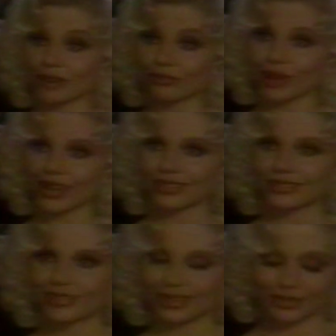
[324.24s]

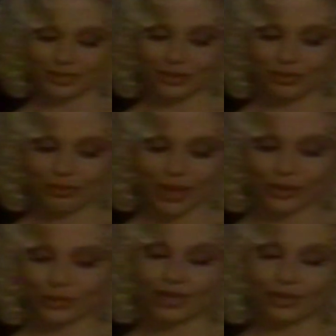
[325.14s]
friends and men
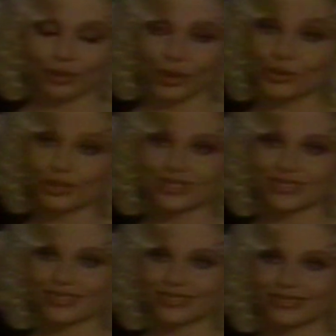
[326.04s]
who send
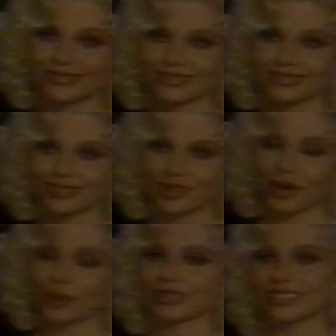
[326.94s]
roses call me